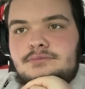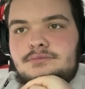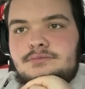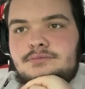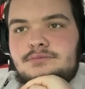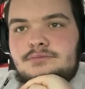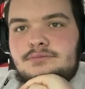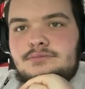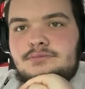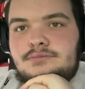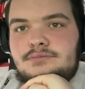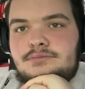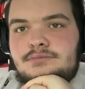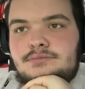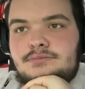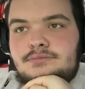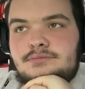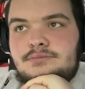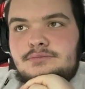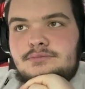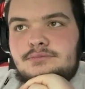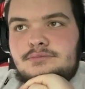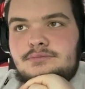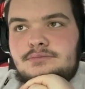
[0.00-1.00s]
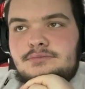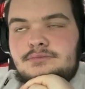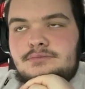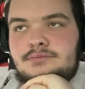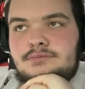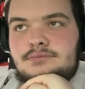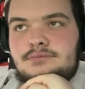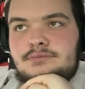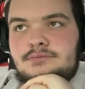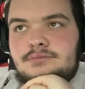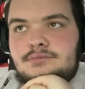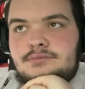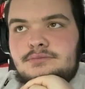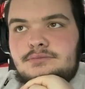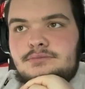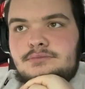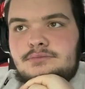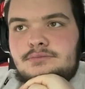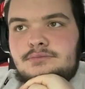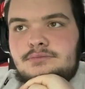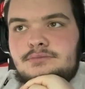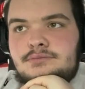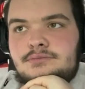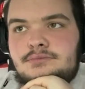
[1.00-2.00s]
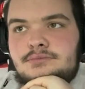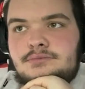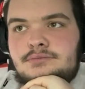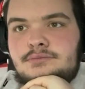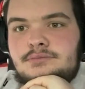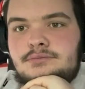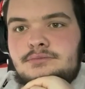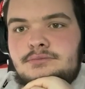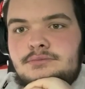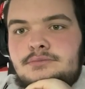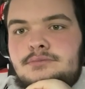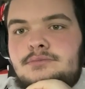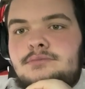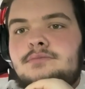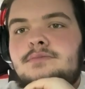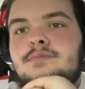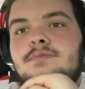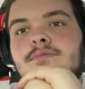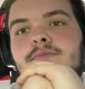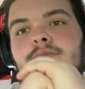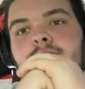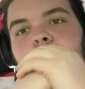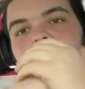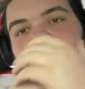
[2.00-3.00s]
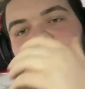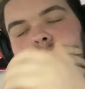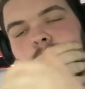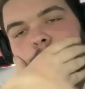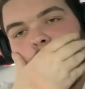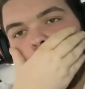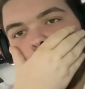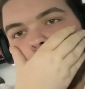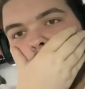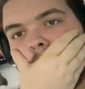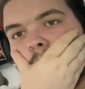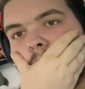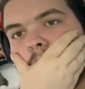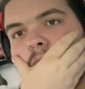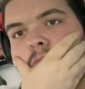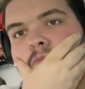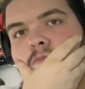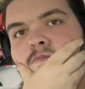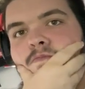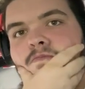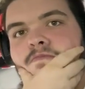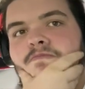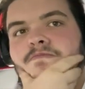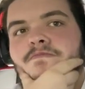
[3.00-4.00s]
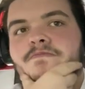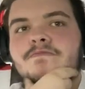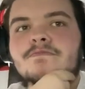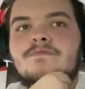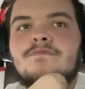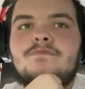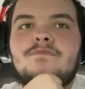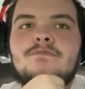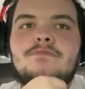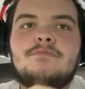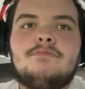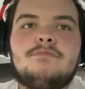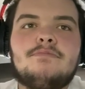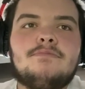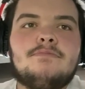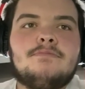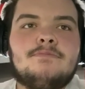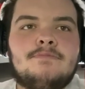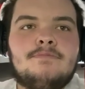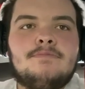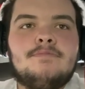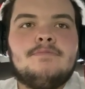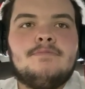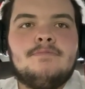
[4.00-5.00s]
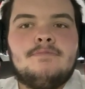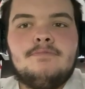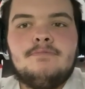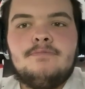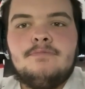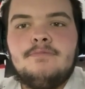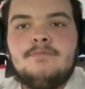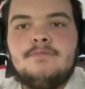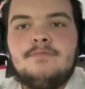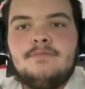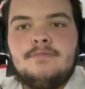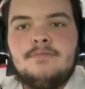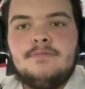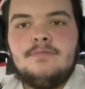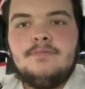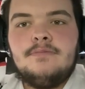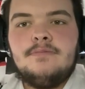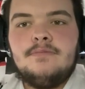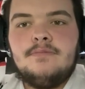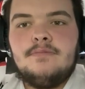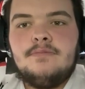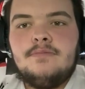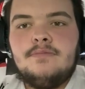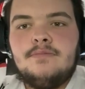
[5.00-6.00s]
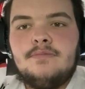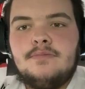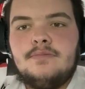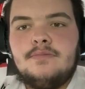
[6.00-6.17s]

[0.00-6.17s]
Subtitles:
(silent)